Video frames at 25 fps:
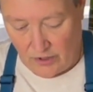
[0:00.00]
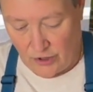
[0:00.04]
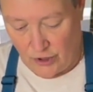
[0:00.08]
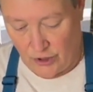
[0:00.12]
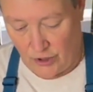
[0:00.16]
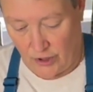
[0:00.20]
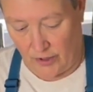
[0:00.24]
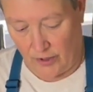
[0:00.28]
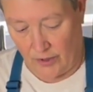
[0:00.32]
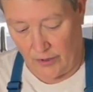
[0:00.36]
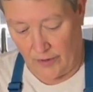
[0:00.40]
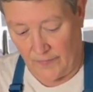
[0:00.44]

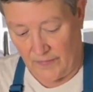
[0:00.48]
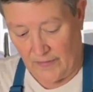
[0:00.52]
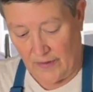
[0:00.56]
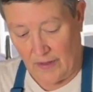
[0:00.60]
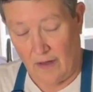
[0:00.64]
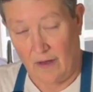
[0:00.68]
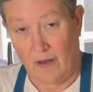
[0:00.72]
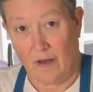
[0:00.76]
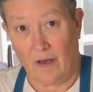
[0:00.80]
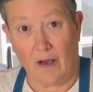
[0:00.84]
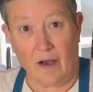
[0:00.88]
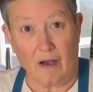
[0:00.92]
sugar.
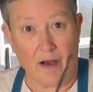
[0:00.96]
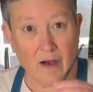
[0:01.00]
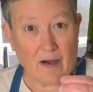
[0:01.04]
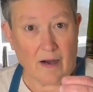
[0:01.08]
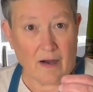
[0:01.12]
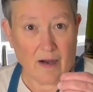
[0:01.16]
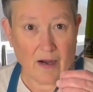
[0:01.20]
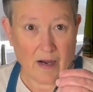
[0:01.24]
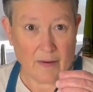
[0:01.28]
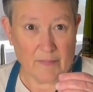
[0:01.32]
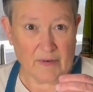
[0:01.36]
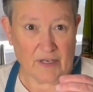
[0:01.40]

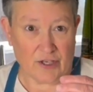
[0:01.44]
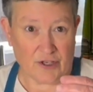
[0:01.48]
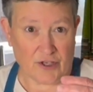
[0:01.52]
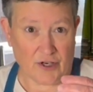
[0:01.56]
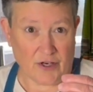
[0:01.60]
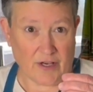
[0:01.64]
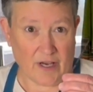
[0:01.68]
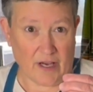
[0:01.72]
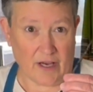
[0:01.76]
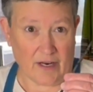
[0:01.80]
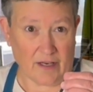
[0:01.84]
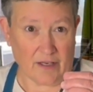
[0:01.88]
I'm going to show
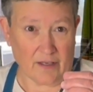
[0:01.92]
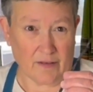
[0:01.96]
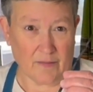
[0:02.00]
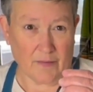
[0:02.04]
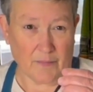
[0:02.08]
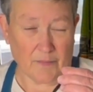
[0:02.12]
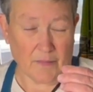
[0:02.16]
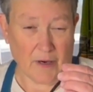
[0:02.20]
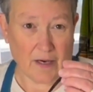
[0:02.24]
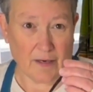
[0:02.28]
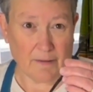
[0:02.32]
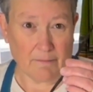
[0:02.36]
you how to
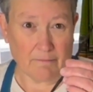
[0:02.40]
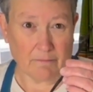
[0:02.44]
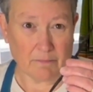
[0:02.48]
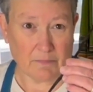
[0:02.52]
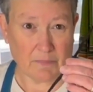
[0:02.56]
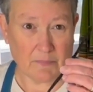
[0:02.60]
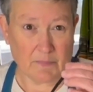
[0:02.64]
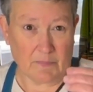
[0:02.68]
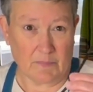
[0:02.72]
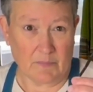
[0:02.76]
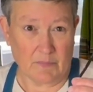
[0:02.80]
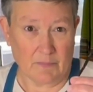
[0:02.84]

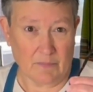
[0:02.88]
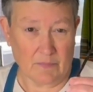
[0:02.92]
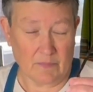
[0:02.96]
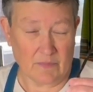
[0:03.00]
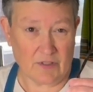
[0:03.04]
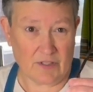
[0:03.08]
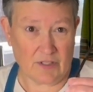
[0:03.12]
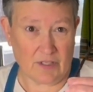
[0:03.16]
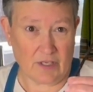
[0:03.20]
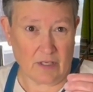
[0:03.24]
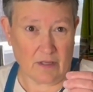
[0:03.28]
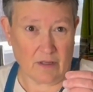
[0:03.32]

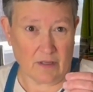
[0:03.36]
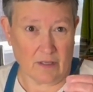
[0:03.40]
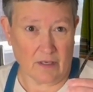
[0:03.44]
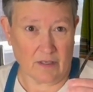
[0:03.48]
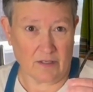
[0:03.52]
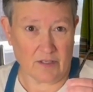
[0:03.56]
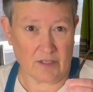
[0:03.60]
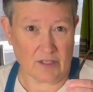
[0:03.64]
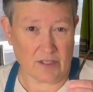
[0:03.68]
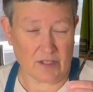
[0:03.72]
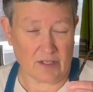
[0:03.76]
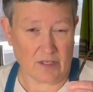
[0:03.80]
seed
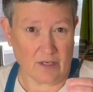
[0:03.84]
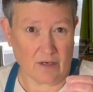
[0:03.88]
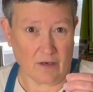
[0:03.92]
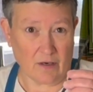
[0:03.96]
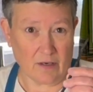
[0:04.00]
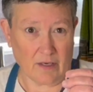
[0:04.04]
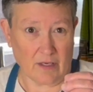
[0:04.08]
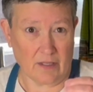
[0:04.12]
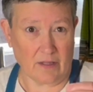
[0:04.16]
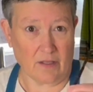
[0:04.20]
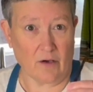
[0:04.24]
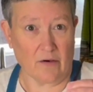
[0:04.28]
this
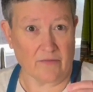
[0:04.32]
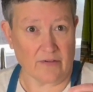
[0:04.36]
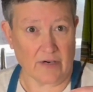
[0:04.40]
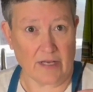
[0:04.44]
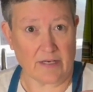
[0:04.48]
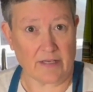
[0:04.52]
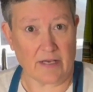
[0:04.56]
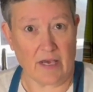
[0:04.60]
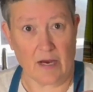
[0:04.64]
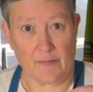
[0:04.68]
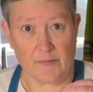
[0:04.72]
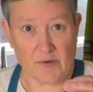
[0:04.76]
in the
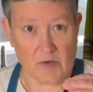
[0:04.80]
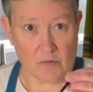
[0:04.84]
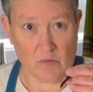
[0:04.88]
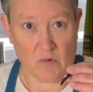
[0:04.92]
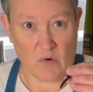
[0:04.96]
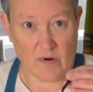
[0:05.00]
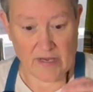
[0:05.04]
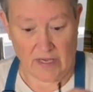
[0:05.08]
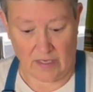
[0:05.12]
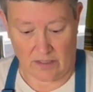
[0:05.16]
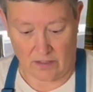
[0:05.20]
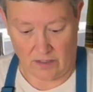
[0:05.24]
overhead camera when we
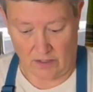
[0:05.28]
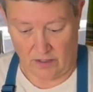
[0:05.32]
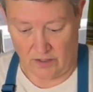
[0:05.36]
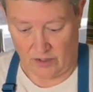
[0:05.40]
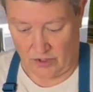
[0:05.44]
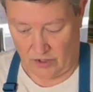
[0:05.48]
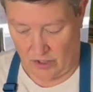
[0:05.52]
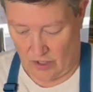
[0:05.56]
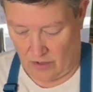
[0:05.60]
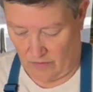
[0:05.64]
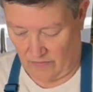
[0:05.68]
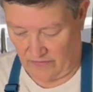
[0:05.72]
get to the
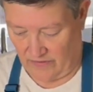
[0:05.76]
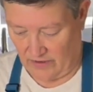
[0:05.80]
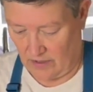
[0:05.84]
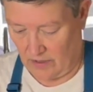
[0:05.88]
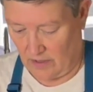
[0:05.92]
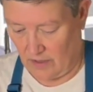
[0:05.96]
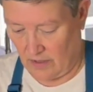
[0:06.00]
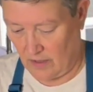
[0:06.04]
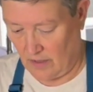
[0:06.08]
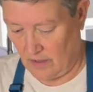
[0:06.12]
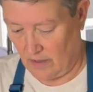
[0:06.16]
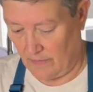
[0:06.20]
stove.
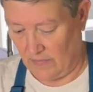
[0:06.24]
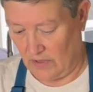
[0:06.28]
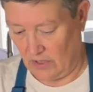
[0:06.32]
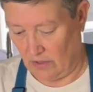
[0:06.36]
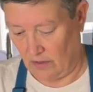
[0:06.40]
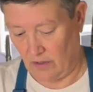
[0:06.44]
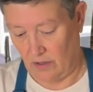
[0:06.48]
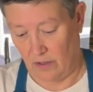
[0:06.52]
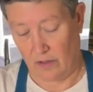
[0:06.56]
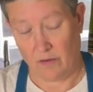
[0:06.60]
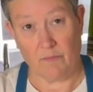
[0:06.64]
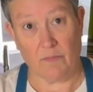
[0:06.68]

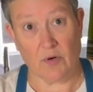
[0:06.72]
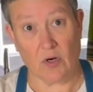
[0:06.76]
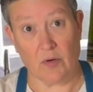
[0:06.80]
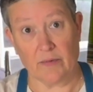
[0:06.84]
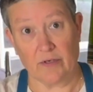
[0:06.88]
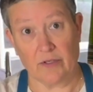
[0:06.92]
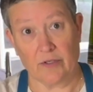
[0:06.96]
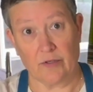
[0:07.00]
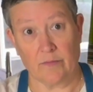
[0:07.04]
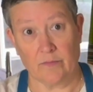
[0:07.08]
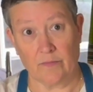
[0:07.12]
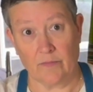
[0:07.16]
Milk, bourbon,